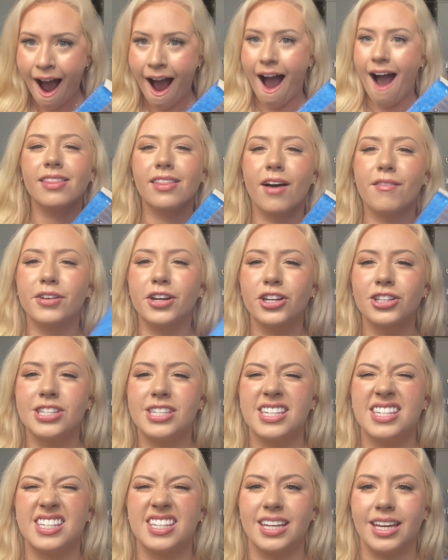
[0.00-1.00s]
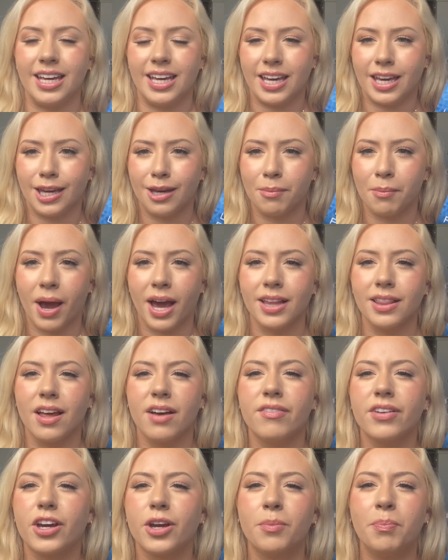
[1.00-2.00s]
I love a good scheme. I
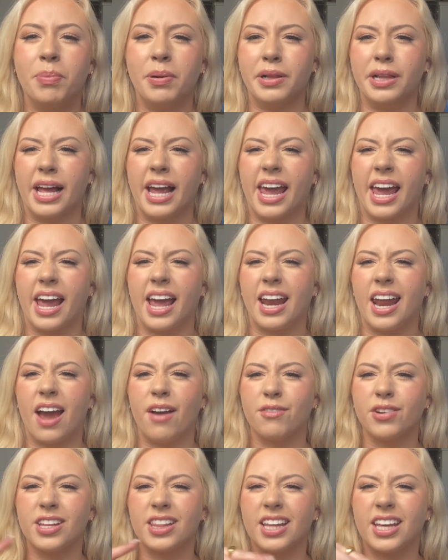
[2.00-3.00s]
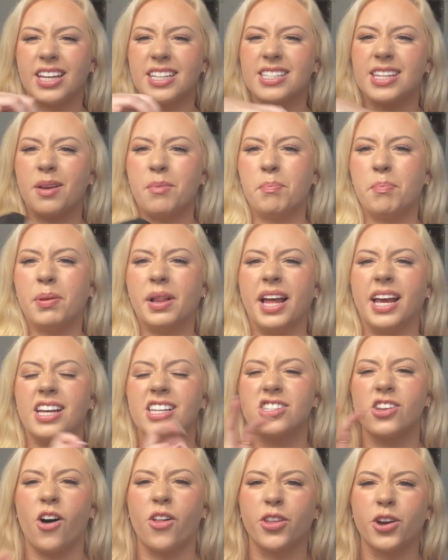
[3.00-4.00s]
love a good plan. Everything's in
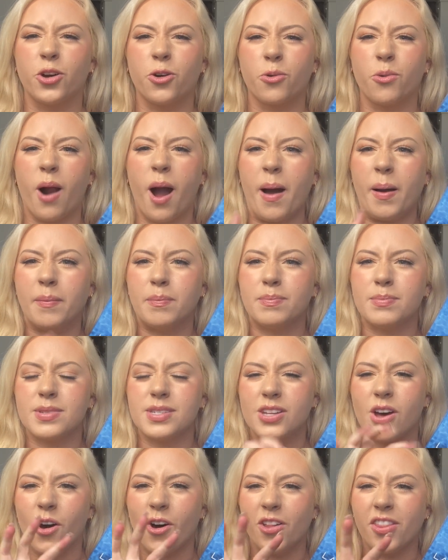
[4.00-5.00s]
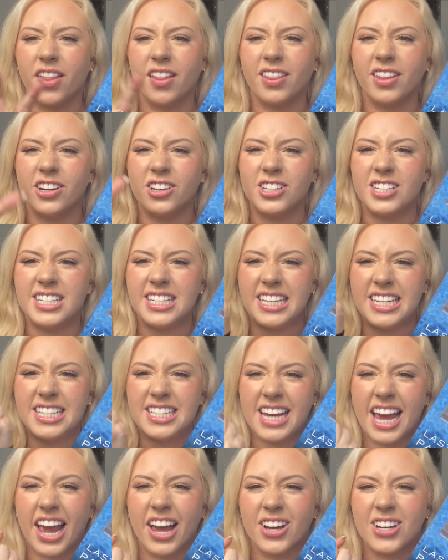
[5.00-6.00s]
place, all the crumbs, all the little
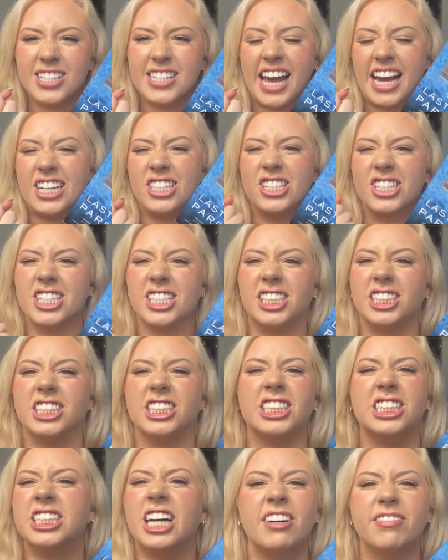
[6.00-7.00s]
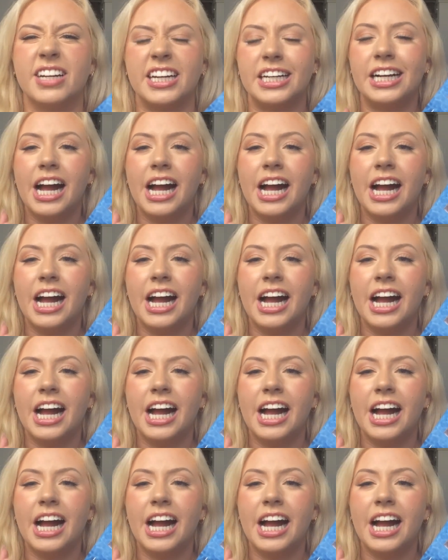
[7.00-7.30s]
details. I just love it.